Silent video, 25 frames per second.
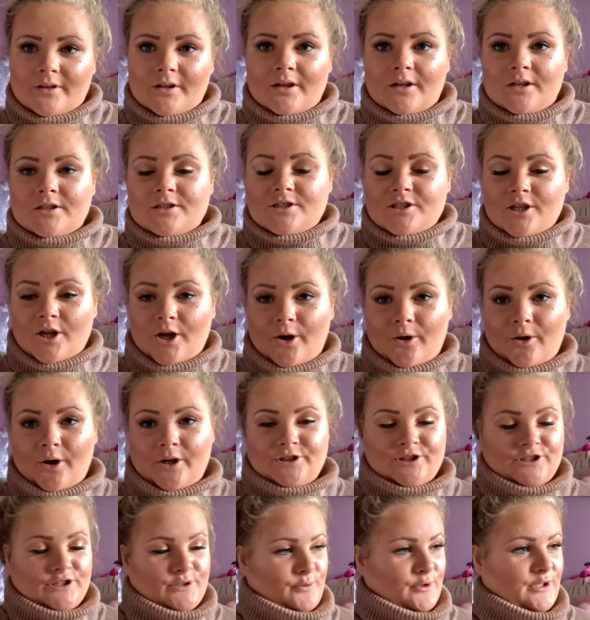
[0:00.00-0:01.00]
So
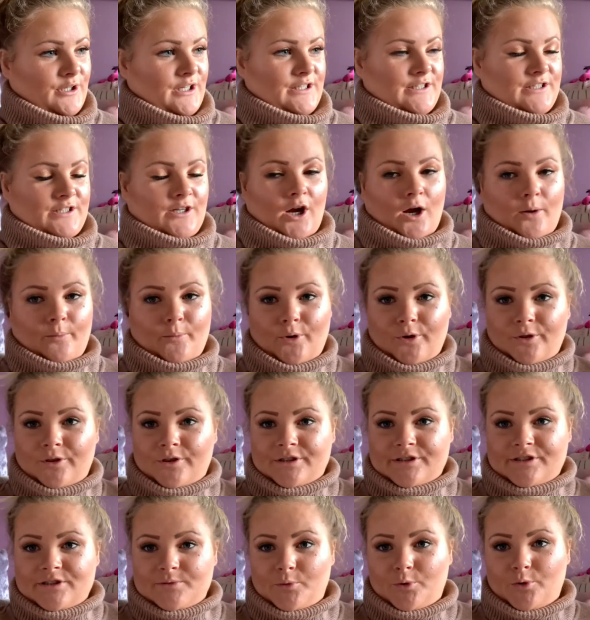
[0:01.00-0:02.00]
I just wanted to come
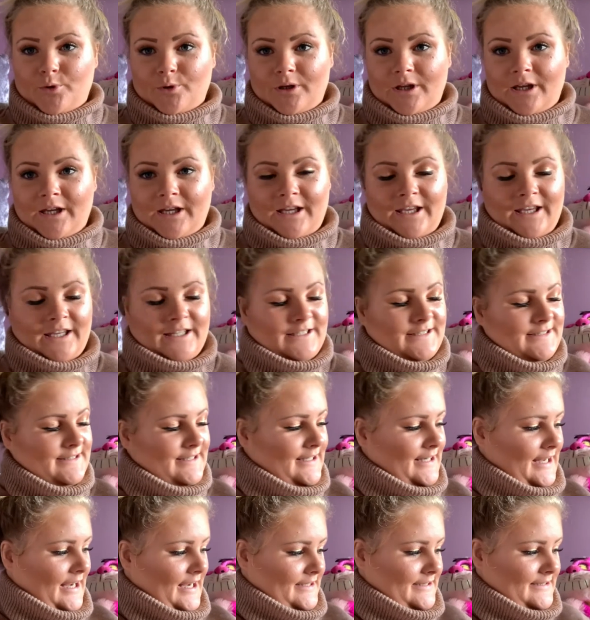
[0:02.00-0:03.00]
on this morning. It's
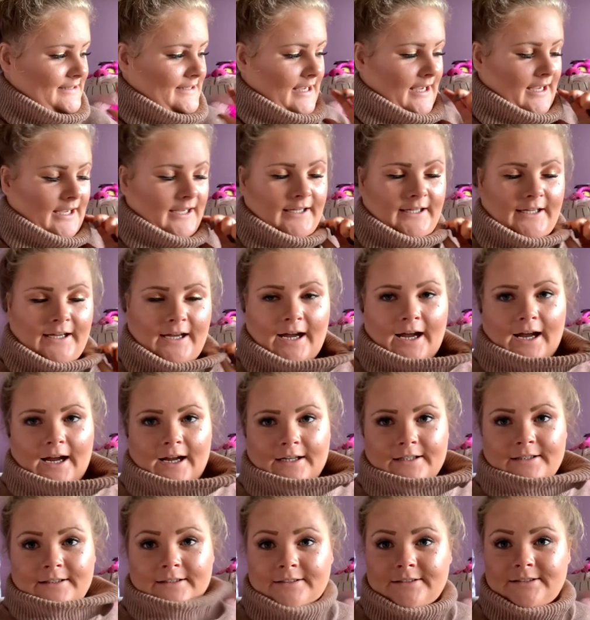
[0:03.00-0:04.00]
the next day
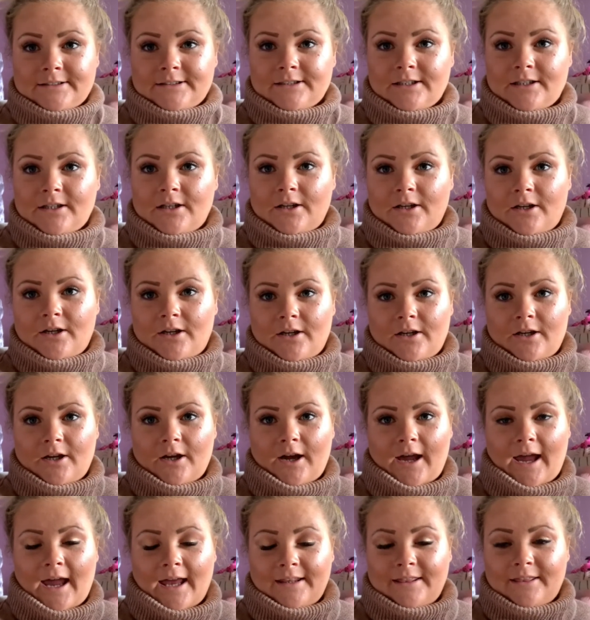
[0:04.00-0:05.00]
and
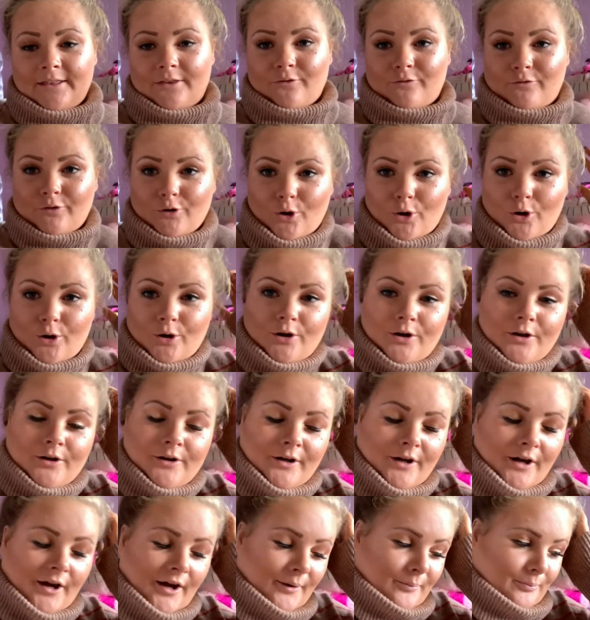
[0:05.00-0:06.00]
end the vlog
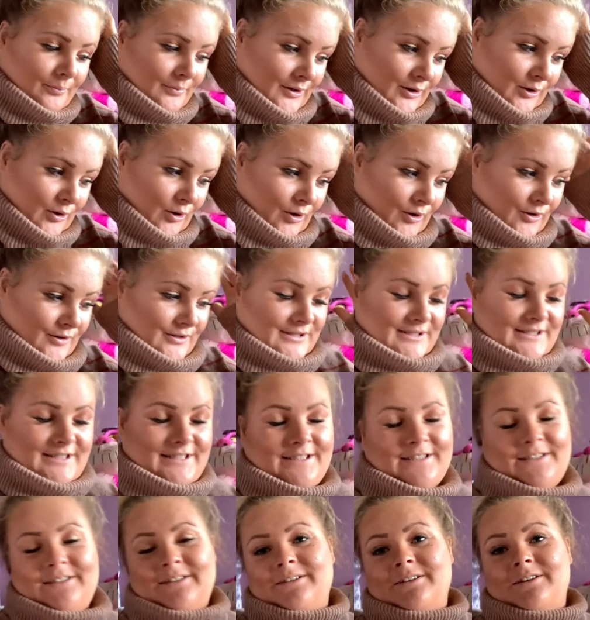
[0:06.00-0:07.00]

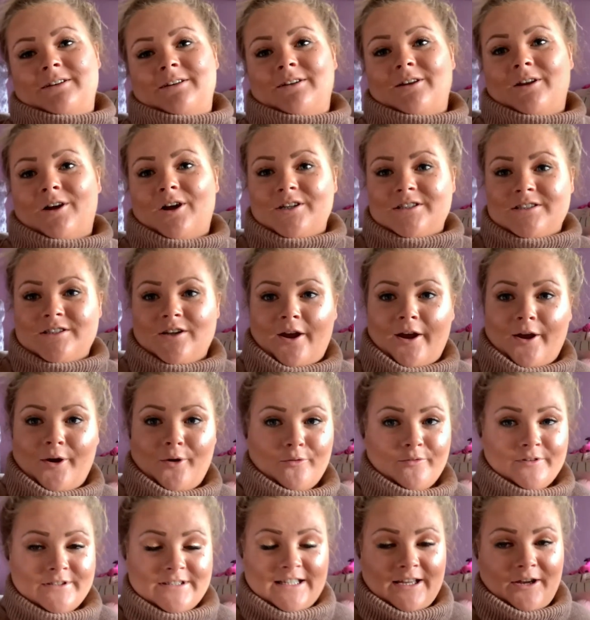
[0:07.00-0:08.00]
because last night,
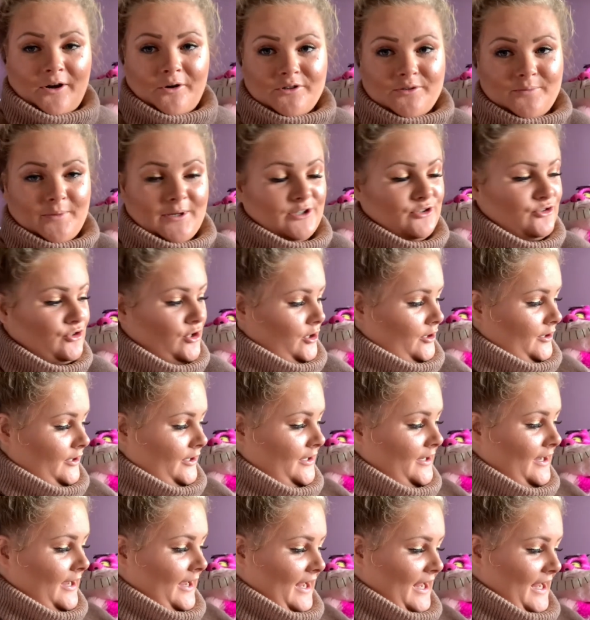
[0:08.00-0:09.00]
obviously, I was a bit
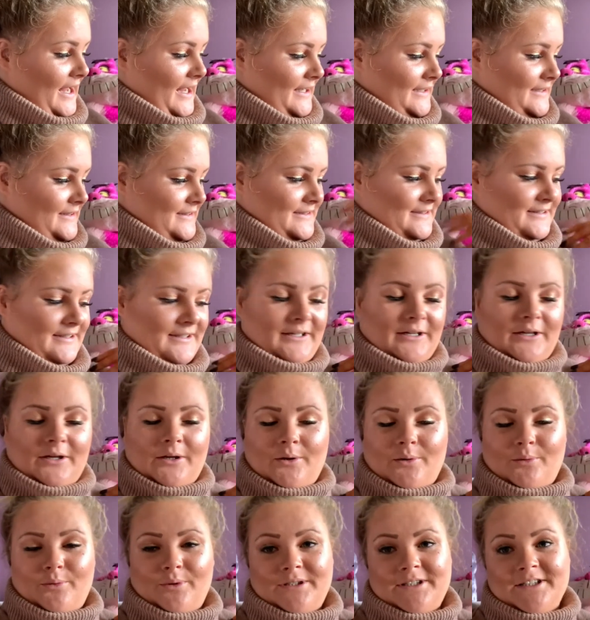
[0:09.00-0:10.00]
drunk and
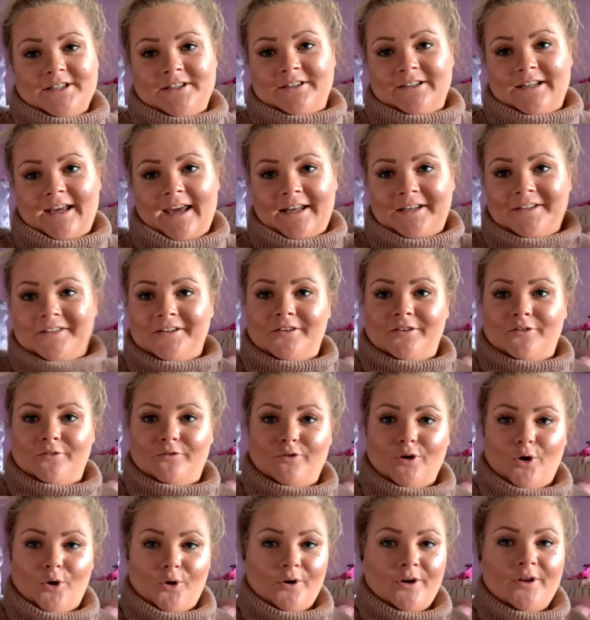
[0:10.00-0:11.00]
we didn't end the
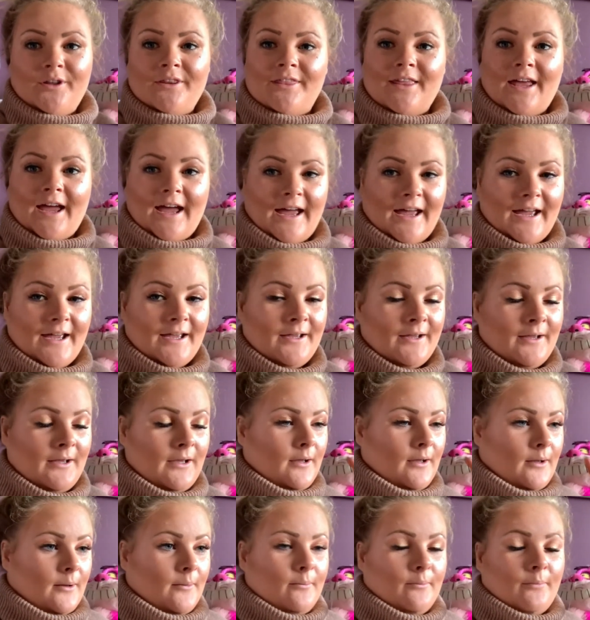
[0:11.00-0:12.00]
vlog there.
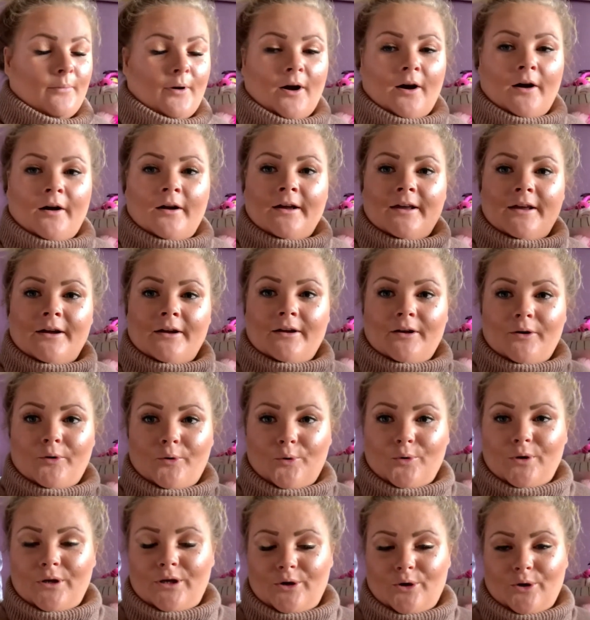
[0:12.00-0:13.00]
But
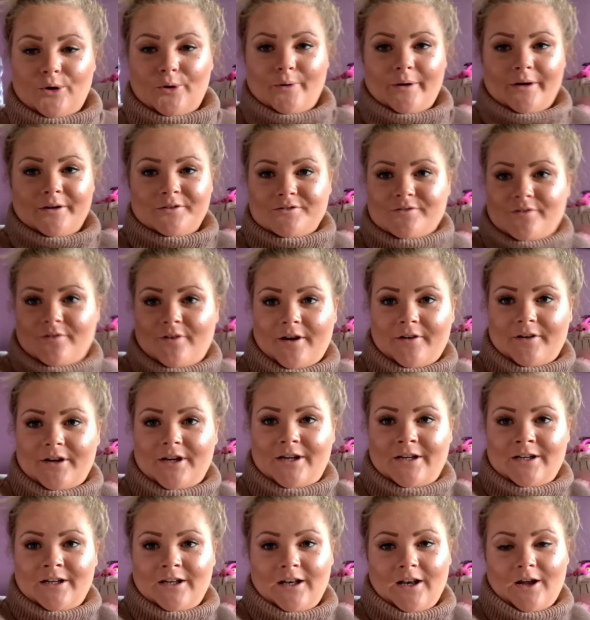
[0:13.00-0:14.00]
all in all, it was a
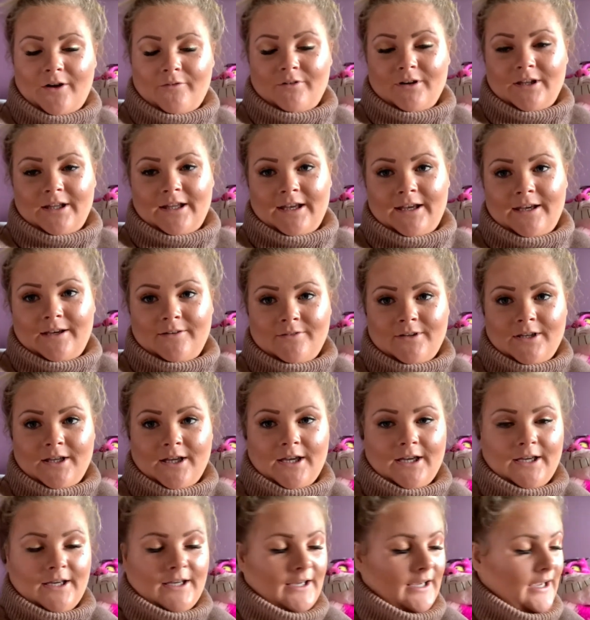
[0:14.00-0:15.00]
very lovely
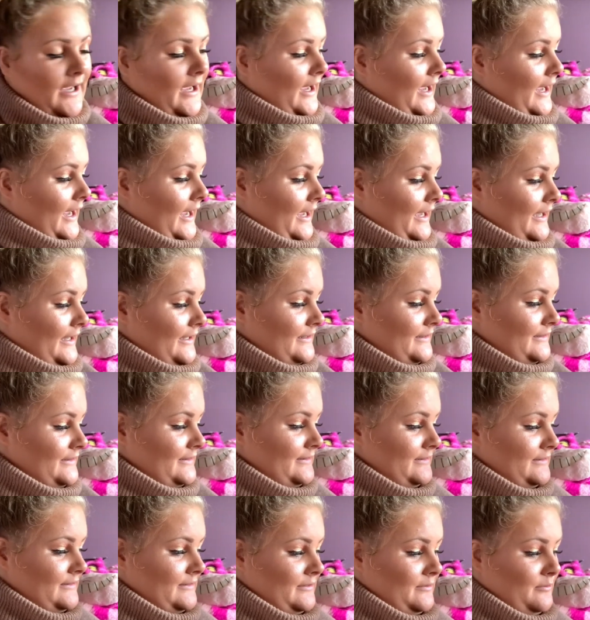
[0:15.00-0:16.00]
evening
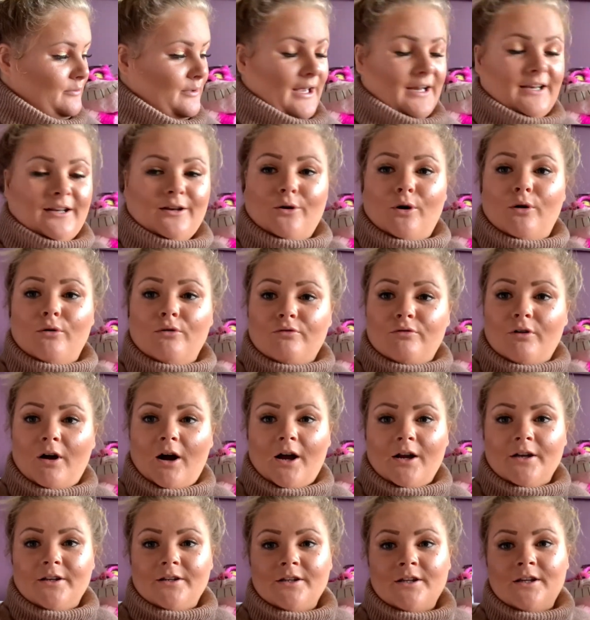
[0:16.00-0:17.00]
and we had a lot of
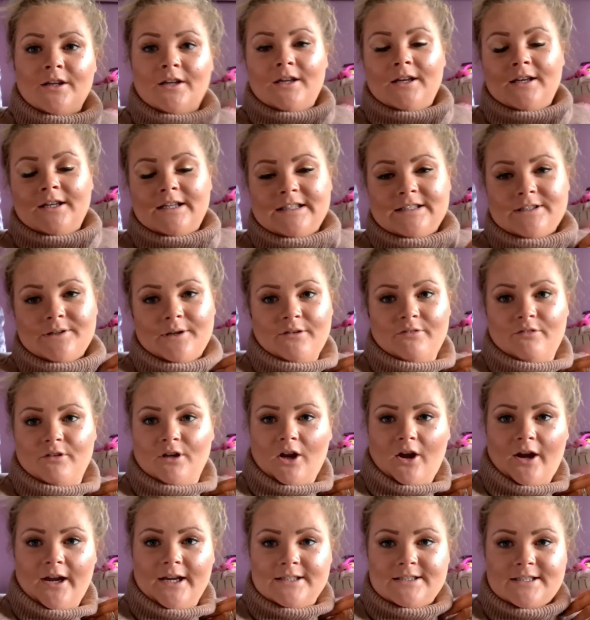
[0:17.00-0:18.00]
fun. So if you
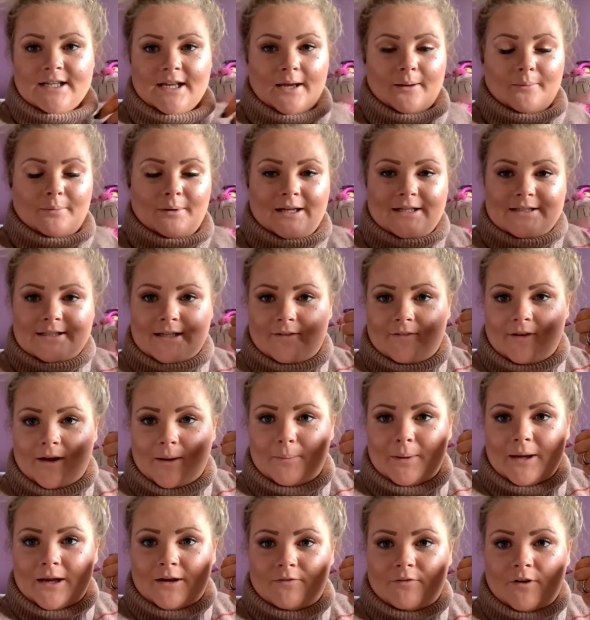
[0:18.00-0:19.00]
liked it, please give it
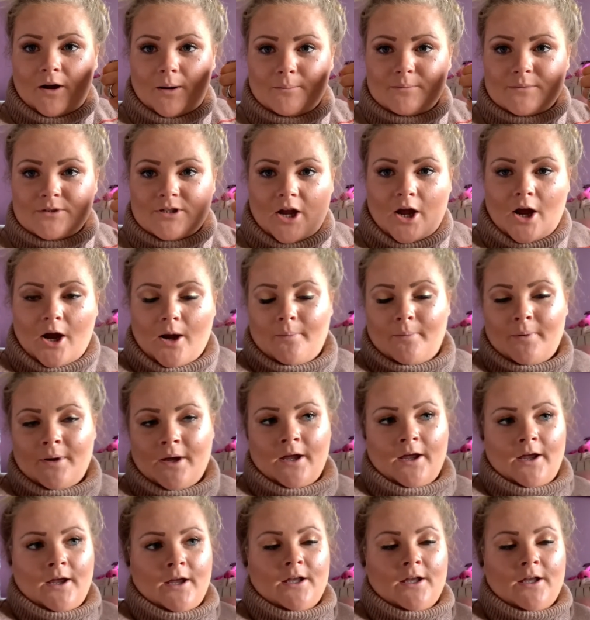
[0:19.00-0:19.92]
a big thumbs up.